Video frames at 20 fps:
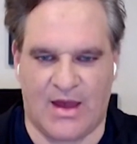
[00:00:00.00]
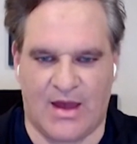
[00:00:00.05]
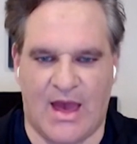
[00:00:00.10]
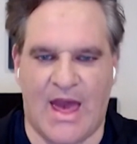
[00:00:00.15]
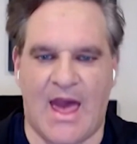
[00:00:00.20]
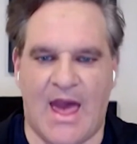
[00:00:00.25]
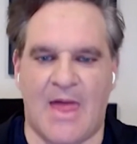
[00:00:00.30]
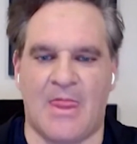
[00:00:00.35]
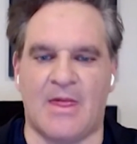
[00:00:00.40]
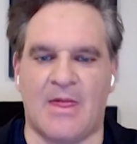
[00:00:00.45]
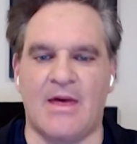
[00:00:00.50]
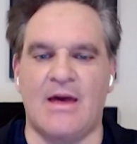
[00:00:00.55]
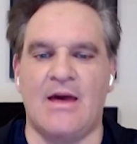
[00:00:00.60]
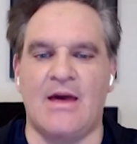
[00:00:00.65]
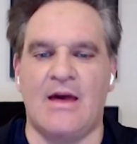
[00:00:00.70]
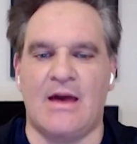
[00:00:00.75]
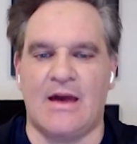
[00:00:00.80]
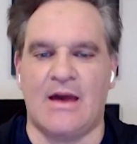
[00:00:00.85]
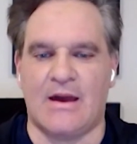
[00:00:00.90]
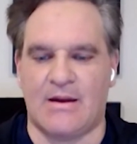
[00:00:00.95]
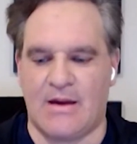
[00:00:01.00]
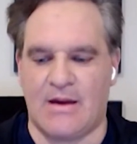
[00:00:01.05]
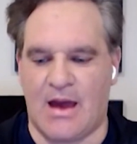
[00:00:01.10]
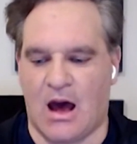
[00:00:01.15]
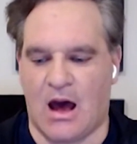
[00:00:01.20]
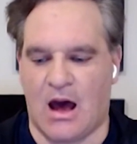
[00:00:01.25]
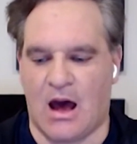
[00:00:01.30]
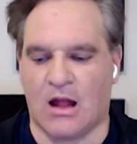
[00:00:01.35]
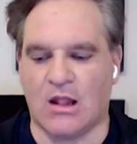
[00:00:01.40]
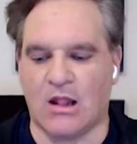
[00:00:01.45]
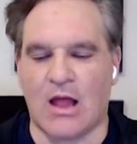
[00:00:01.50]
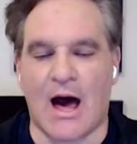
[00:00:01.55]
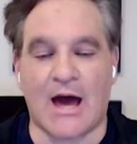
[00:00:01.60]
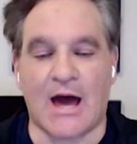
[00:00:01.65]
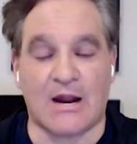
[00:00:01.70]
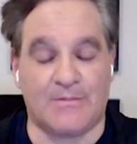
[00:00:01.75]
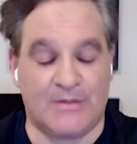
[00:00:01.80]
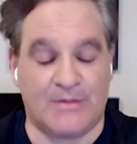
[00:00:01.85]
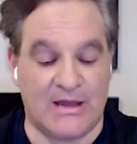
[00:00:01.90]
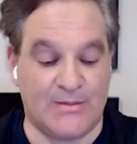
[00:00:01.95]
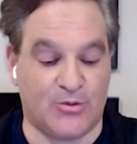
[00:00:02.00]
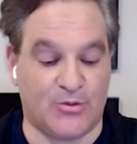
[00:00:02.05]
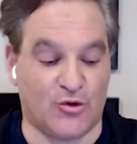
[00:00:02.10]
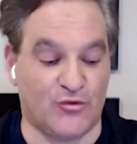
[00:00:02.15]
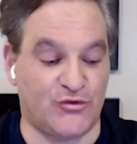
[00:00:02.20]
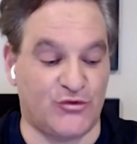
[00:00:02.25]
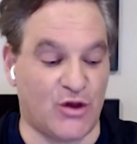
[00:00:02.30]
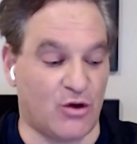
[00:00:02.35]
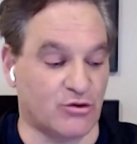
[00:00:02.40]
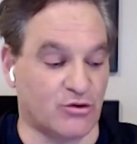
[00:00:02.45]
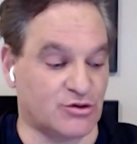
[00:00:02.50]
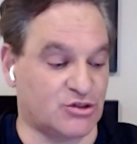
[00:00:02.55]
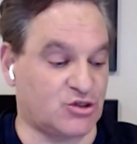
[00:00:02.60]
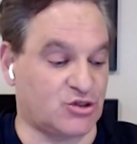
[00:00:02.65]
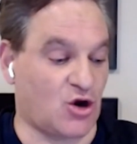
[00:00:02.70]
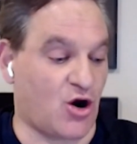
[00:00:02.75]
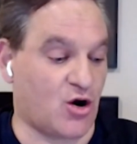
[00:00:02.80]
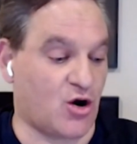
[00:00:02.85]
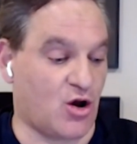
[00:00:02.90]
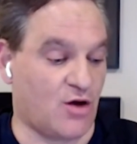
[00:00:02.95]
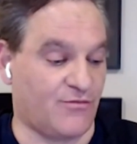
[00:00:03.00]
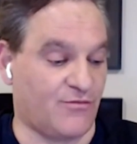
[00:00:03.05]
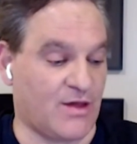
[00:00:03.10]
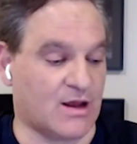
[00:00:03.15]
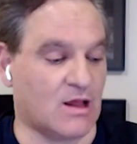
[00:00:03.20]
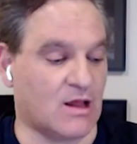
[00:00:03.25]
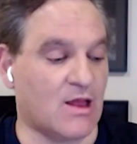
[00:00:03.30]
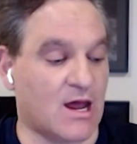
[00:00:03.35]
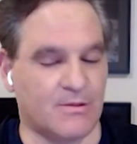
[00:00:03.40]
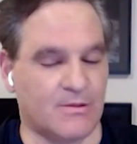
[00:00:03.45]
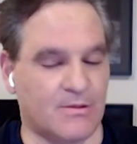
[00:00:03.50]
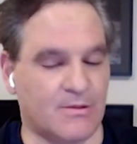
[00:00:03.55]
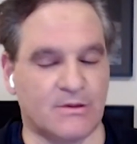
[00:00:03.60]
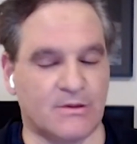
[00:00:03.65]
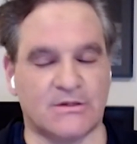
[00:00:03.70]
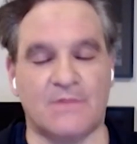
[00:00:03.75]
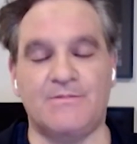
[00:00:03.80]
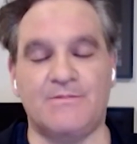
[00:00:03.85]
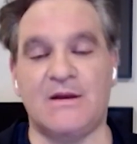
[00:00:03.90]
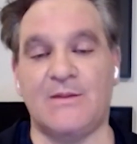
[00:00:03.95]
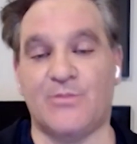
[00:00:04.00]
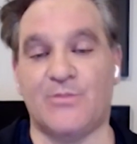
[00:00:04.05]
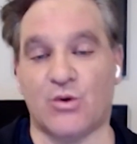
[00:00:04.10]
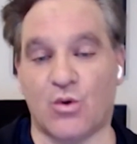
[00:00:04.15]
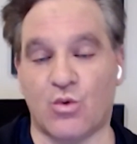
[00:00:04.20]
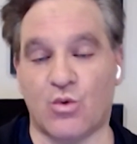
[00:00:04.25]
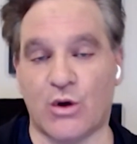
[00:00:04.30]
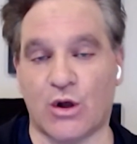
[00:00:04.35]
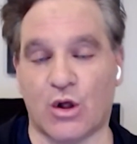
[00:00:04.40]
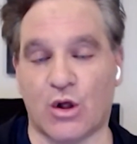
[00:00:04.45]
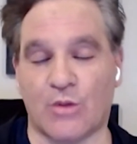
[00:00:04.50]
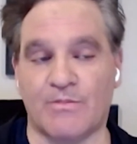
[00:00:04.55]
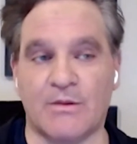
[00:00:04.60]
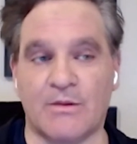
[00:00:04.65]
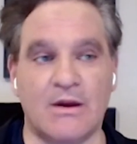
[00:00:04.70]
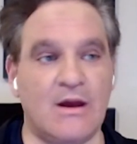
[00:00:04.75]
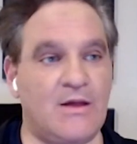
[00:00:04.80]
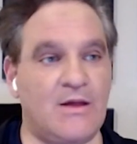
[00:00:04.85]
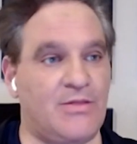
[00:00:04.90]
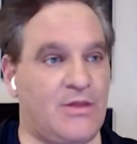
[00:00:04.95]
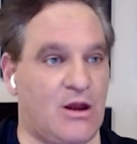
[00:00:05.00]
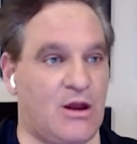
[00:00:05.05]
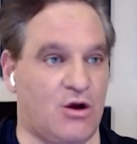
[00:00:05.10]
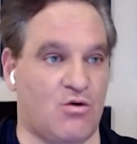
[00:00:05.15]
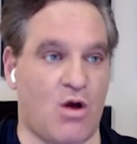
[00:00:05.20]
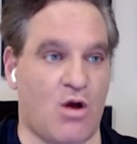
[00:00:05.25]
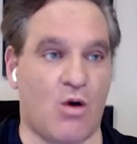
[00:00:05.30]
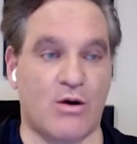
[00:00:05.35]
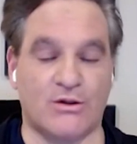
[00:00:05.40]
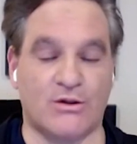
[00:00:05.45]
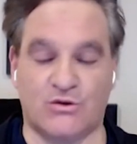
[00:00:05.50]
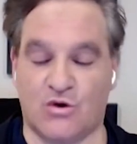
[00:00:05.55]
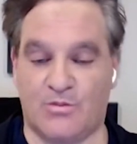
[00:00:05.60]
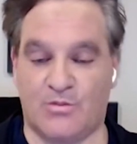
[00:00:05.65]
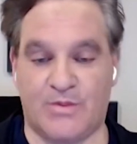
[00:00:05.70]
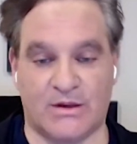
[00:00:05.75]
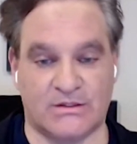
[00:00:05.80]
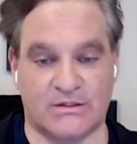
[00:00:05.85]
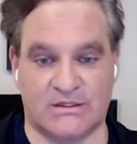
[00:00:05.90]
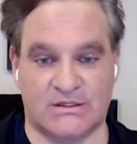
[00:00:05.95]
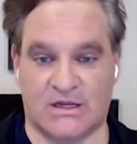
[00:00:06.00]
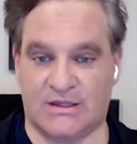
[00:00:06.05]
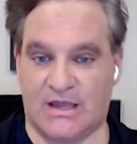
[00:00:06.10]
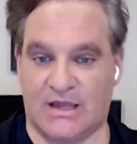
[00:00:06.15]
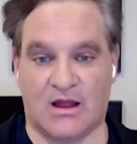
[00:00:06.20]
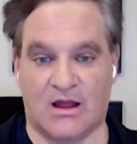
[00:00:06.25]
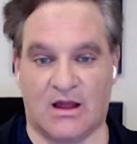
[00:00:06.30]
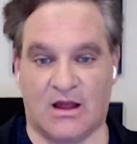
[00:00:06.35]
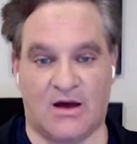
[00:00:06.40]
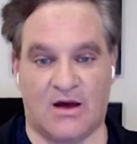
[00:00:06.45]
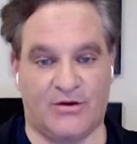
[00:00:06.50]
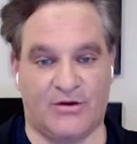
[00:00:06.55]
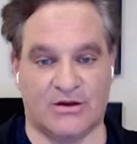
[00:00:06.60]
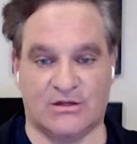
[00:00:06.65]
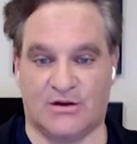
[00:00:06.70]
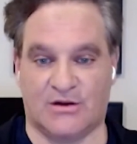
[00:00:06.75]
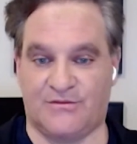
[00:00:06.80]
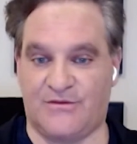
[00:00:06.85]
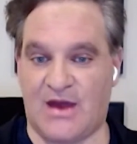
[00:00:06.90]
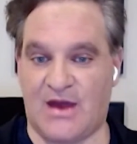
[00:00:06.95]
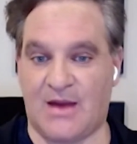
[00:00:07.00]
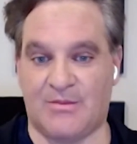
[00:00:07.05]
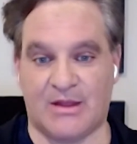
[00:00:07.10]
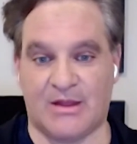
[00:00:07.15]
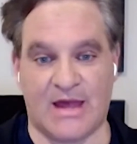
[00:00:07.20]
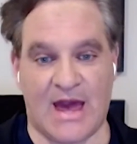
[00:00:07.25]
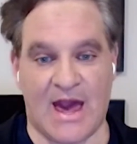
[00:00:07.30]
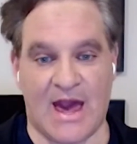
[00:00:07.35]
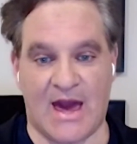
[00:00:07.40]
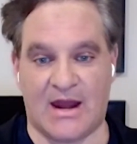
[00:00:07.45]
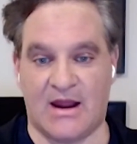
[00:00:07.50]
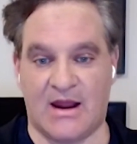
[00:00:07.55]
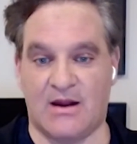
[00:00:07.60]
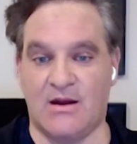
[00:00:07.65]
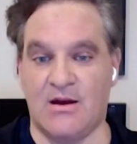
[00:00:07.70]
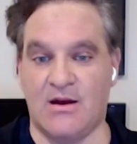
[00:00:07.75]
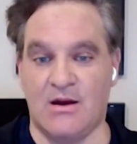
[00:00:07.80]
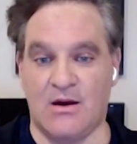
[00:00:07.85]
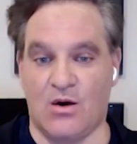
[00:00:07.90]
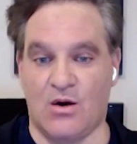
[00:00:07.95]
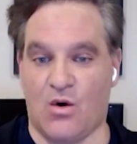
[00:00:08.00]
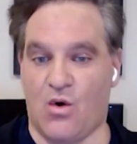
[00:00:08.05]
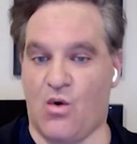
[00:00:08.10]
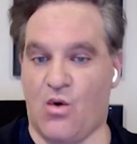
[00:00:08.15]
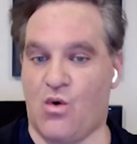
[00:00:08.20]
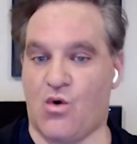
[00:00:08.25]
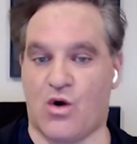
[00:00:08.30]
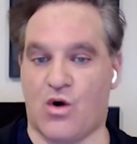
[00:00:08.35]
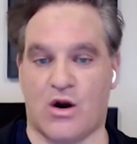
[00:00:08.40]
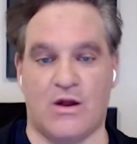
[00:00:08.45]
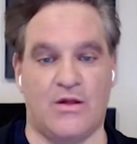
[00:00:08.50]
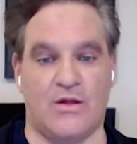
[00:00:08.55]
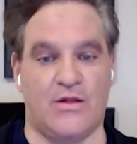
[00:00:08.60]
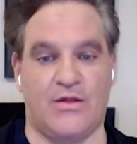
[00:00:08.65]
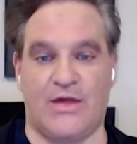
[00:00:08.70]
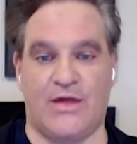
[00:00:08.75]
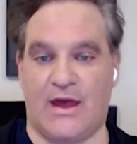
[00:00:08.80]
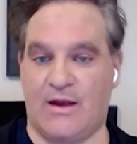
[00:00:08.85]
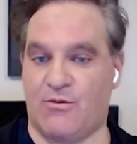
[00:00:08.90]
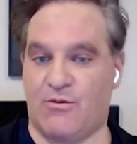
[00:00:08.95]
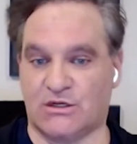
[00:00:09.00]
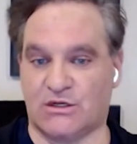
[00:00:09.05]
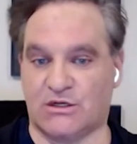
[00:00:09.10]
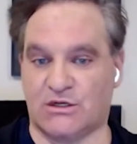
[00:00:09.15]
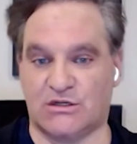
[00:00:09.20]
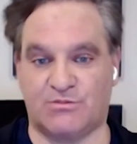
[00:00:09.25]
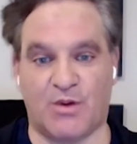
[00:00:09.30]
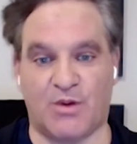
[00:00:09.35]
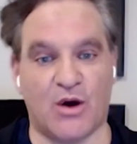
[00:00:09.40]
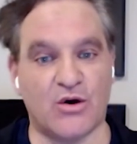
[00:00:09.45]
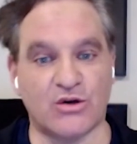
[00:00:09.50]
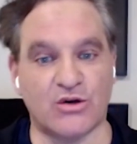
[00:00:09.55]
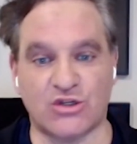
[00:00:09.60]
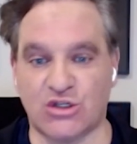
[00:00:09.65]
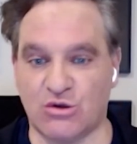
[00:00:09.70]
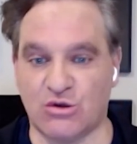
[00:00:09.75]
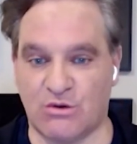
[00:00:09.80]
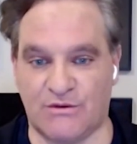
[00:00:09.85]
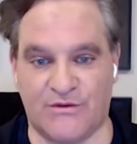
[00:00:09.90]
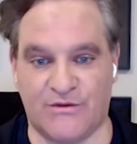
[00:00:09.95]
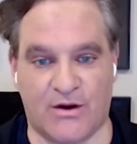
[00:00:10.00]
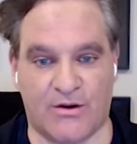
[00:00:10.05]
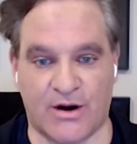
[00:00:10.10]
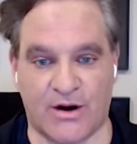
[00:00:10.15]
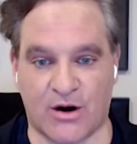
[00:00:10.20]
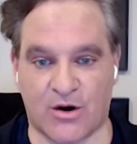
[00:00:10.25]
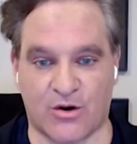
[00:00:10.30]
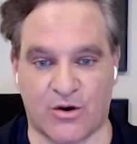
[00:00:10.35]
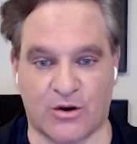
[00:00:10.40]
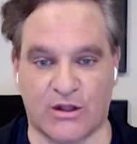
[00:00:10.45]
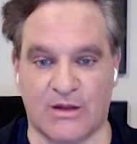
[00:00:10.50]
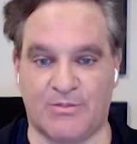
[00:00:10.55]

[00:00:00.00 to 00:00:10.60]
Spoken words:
And a lot of people don't start off like some people they'll grow into a business that they love because their family had it or they were exposed to it very early.